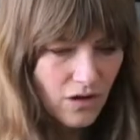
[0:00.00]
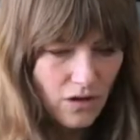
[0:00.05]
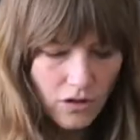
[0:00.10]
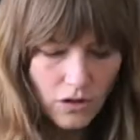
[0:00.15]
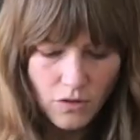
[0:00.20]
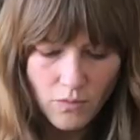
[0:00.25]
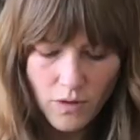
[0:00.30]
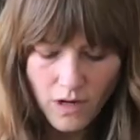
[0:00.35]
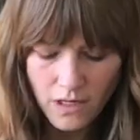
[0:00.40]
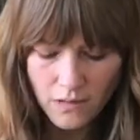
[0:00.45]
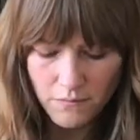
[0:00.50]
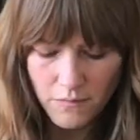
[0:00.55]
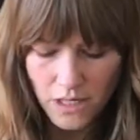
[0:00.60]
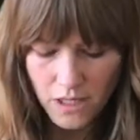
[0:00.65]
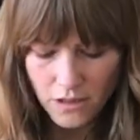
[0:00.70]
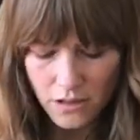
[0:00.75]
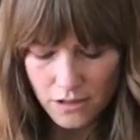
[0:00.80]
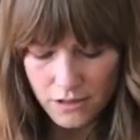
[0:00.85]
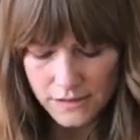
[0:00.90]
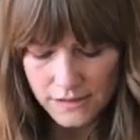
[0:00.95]
You want to
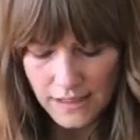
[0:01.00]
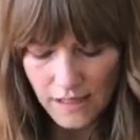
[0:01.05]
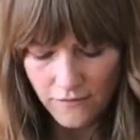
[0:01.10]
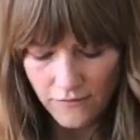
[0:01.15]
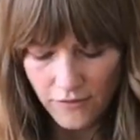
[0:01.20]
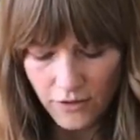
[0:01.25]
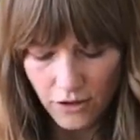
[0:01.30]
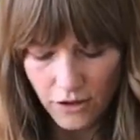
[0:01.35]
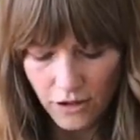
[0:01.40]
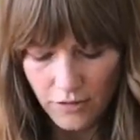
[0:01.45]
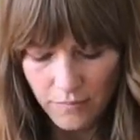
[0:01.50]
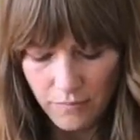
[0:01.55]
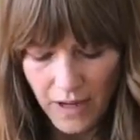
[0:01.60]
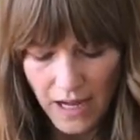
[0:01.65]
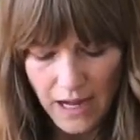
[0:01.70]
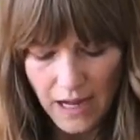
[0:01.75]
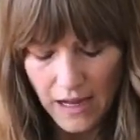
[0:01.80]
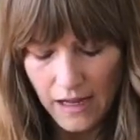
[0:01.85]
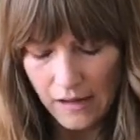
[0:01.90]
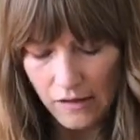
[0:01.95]
make yourself a good
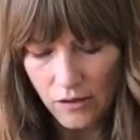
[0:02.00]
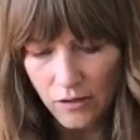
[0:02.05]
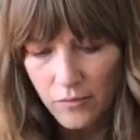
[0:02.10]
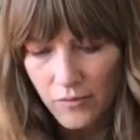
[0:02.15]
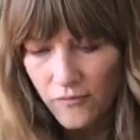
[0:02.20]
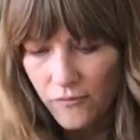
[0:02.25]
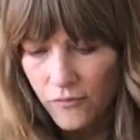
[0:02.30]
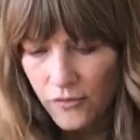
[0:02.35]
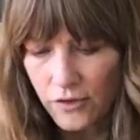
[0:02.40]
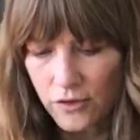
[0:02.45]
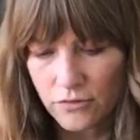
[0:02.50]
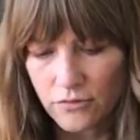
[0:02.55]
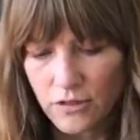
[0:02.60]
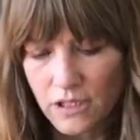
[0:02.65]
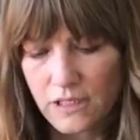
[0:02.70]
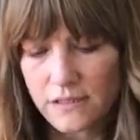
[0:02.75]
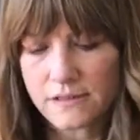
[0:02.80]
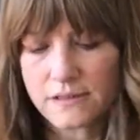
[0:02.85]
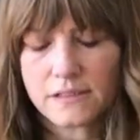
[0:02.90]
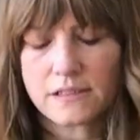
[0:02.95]
pile before you
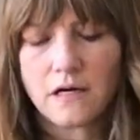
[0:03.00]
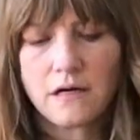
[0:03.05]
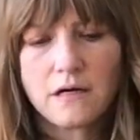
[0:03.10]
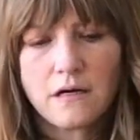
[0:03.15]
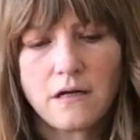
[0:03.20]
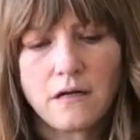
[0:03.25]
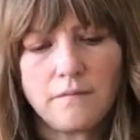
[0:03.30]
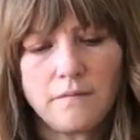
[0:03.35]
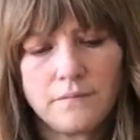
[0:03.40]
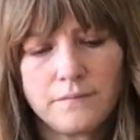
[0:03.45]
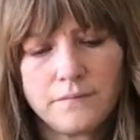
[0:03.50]
get started.